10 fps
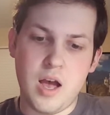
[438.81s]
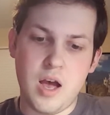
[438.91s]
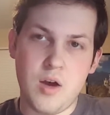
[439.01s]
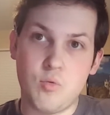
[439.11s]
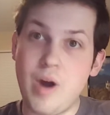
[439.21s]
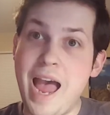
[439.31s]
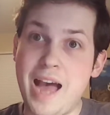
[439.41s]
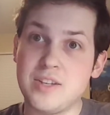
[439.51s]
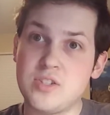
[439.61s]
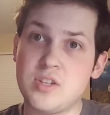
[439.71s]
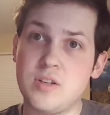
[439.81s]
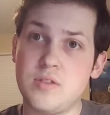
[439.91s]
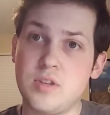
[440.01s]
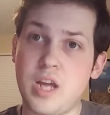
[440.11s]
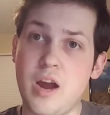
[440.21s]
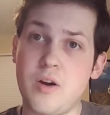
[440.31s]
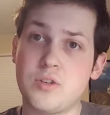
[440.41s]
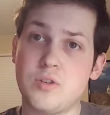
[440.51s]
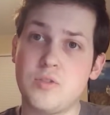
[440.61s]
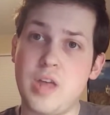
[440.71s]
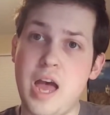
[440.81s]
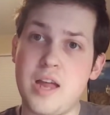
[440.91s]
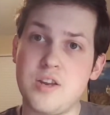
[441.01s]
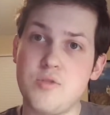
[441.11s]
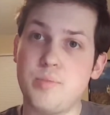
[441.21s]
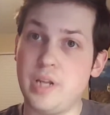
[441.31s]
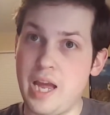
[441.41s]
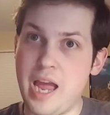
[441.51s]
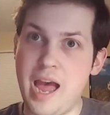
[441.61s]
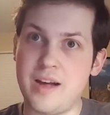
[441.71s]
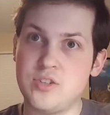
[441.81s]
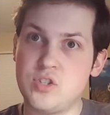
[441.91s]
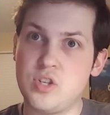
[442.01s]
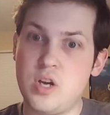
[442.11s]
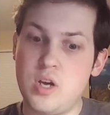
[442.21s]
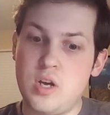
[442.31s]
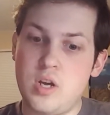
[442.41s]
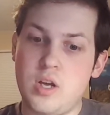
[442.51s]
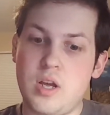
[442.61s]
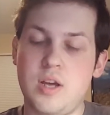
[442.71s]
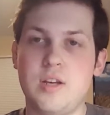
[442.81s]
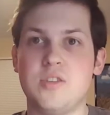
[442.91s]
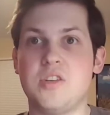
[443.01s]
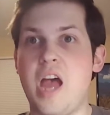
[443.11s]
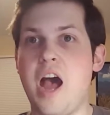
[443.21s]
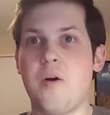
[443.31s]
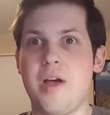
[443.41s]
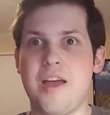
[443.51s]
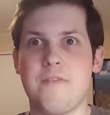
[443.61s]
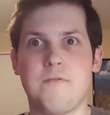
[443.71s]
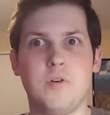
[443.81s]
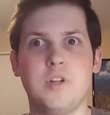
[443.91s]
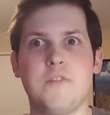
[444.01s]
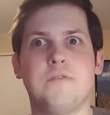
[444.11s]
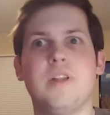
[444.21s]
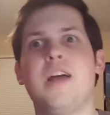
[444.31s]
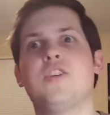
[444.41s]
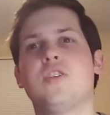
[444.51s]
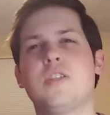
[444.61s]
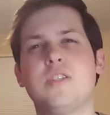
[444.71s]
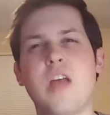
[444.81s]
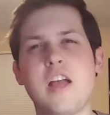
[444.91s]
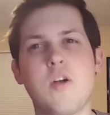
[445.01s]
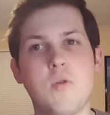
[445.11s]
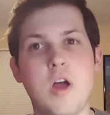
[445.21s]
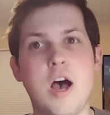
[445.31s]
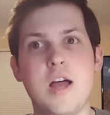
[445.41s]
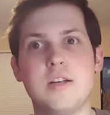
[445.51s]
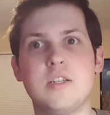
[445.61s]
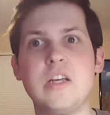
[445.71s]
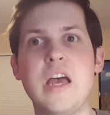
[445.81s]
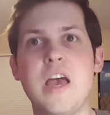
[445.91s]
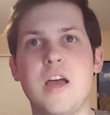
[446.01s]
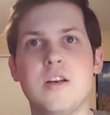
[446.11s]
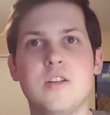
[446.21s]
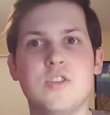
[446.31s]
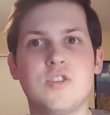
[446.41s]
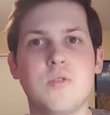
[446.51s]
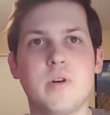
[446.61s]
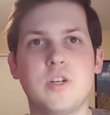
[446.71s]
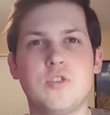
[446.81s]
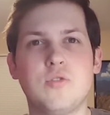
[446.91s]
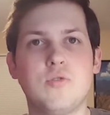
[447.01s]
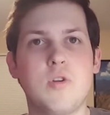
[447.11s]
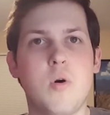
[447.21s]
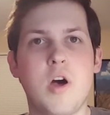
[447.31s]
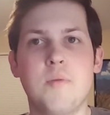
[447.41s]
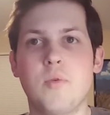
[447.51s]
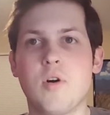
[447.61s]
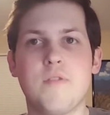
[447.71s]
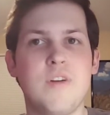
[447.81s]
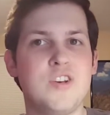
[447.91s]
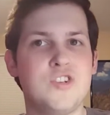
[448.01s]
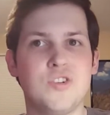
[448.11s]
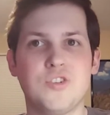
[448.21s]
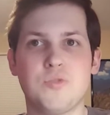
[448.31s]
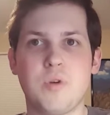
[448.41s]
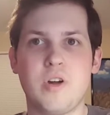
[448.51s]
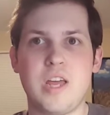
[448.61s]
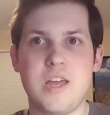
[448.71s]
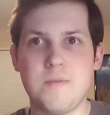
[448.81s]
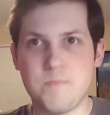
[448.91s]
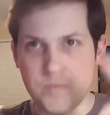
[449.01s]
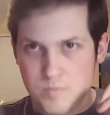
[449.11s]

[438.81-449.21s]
Raz, the character that you play as, is now a fully fledged psychonaut and is going to go on more adventures where he